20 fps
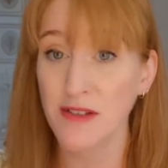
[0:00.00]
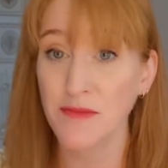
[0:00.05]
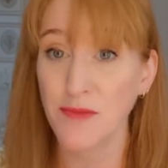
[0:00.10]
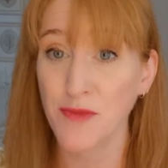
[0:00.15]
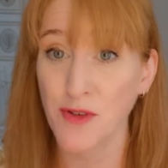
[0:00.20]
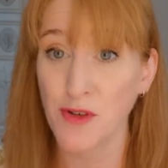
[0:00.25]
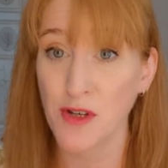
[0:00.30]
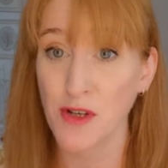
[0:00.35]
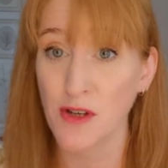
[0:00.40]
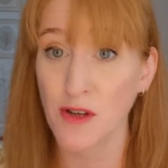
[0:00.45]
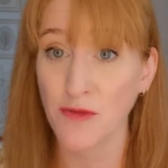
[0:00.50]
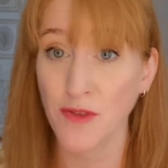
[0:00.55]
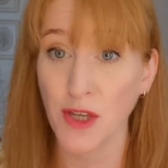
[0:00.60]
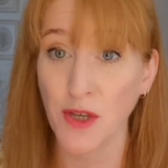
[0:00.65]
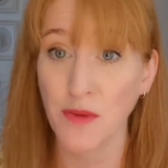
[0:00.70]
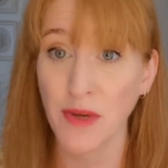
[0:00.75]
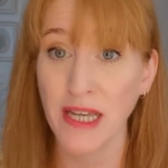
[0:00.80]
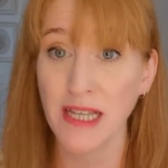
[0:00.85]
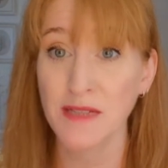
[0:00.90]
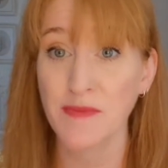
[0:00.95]
for a few
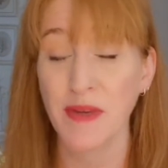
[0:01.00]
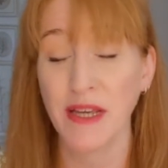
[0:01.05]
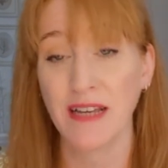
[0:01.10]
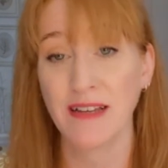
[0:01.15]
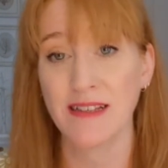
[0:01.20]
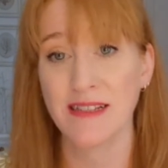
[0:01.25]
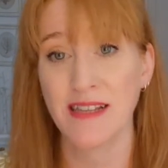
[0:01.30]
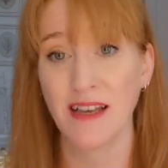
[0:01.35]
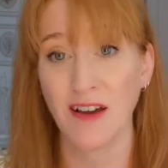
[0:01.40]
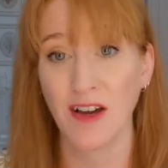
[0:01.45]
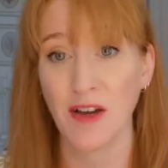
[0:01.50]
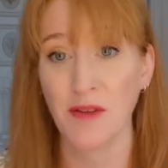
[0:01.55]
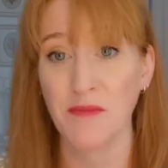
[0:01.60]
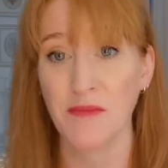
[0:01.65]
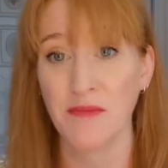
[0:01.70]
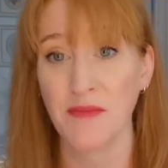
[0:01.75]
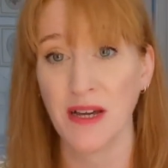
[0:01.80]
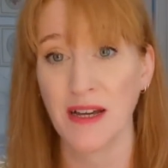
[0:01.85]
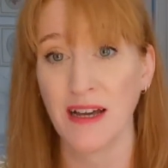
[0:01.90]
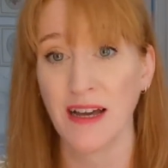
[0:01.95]
weeks because
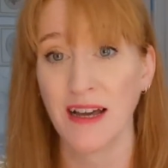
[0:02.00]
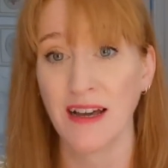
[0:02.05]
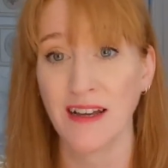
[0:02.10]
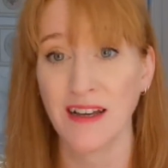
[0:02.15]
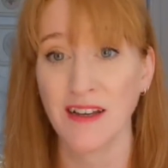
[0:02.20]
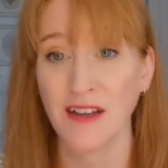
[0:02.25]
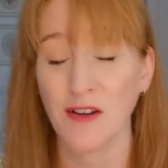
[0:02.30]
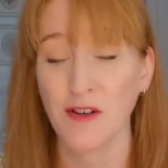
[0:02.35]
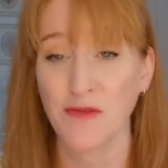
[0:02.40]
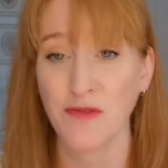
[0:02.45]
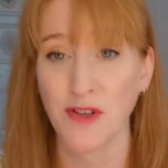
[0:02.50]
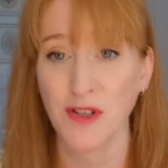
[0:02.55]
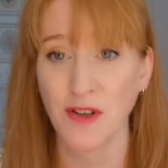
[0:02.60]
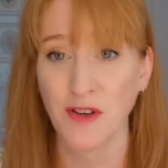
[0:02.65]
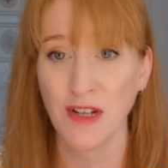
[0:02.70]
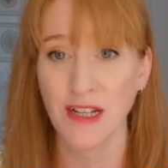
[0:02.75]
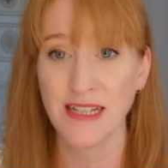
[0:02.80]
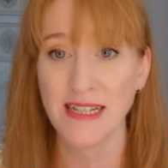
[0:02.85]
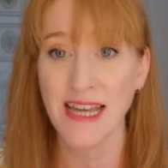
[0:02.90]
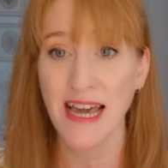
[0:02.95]
I'm off on
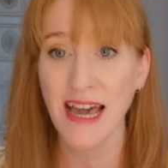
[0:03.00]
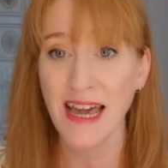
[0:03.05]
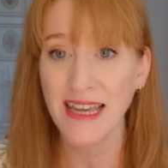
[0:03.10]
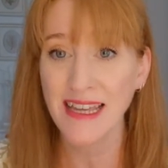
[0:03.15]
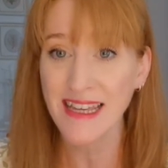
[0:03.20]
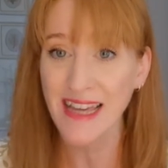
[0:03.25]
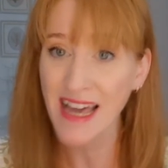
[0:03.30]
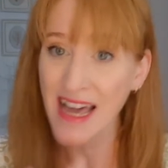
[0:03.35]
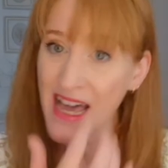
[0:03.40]
holiday,